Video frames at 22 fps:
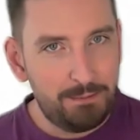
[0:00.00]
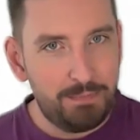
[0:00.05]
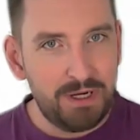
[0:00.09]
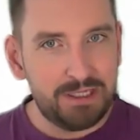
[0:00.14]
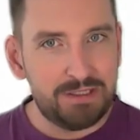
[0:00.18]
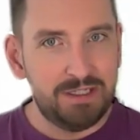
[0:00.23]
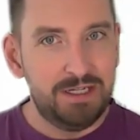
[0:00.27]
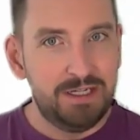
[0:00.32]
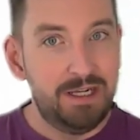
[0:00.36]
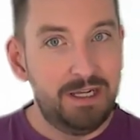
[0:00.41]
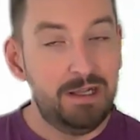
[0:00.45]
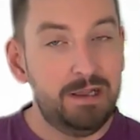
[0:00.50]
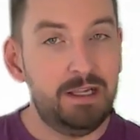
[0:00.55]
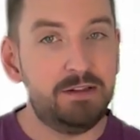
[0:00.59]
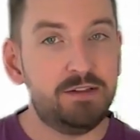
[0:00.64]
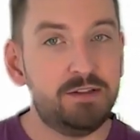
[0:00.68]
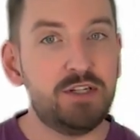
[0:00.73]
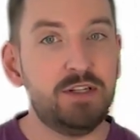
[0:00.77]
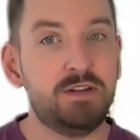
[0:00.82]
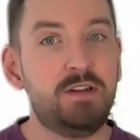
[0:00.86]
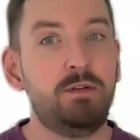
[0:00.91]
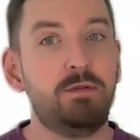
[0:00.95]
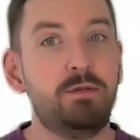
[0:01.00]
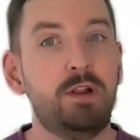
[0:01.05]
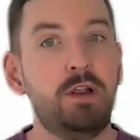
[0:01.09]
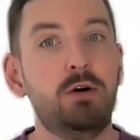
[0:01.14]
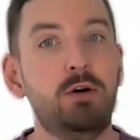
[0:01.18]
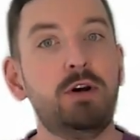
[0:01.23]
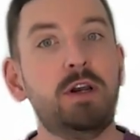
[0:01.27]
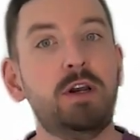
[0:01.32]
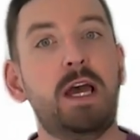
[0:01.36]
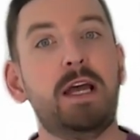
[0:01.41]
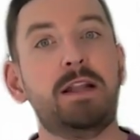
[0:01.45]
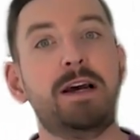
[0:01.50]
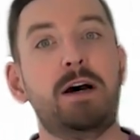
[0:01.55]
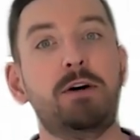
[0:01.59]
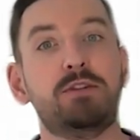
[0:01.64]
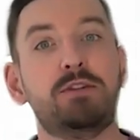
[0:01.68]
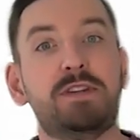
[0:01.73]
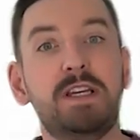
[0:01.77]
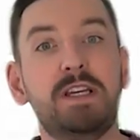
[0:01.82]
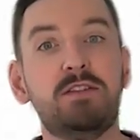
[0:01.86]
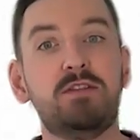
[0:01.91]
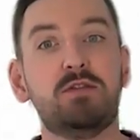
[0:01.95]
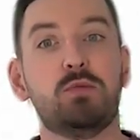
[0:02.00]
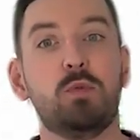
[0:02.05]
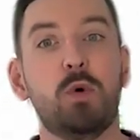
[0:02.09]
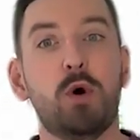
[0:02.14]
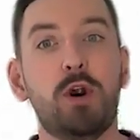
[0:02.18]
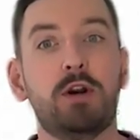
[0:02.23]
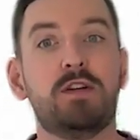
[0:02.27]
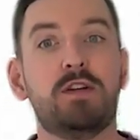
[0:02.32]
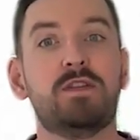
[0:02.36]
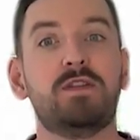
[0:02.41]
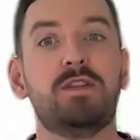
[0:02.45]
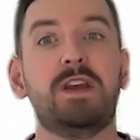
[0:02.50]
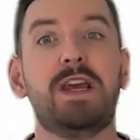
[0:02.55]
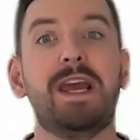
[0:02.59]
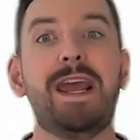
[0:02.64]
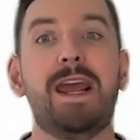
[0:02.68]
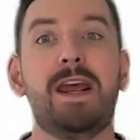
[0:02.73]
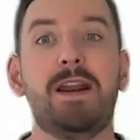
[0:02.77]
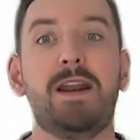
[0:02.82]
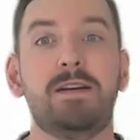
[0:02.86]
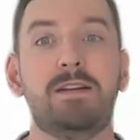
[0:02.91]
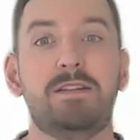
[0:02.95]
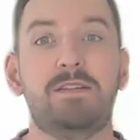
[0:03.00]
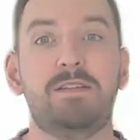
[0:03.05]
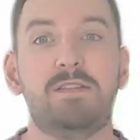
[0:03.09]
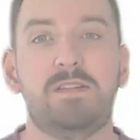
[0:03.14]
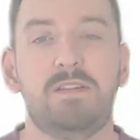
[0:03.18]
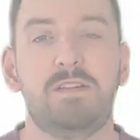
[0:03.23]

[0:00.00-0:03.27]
But let's just have a look at how this works in the